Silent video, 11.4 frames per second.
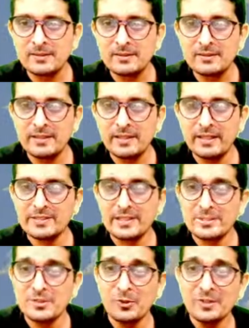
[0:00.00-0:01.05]
As I
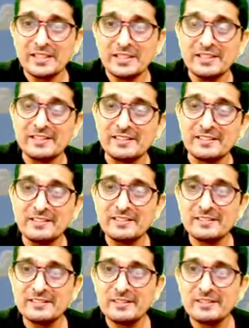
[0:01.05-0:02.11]
told earlier,
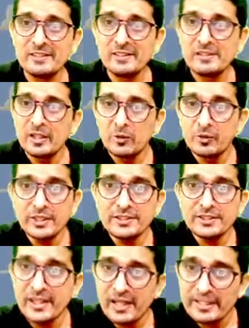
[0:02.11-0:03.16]
we are
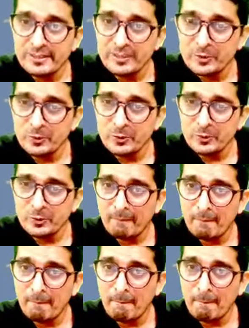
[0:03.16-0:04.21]
trying to
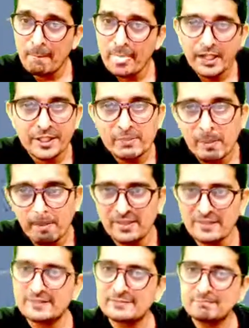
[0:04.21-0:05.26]
remember,
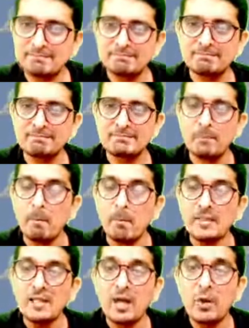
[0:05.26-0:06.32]
but
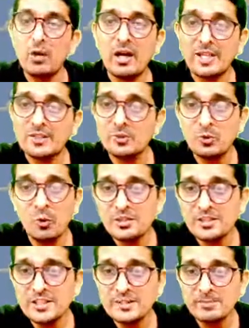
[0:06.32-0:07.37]
our
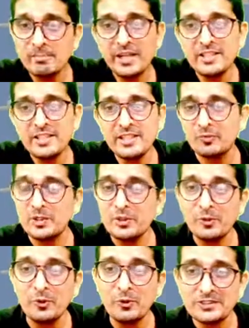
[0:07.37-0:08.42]
unconscious mind will
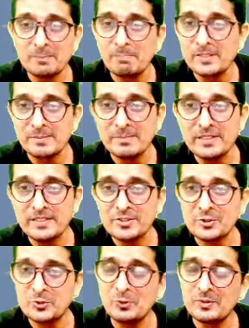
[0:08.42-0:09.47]
not permit us
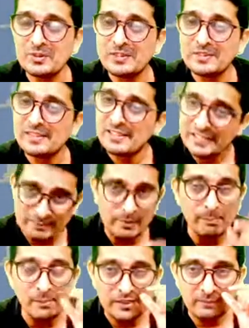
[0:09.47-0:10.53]
to remember.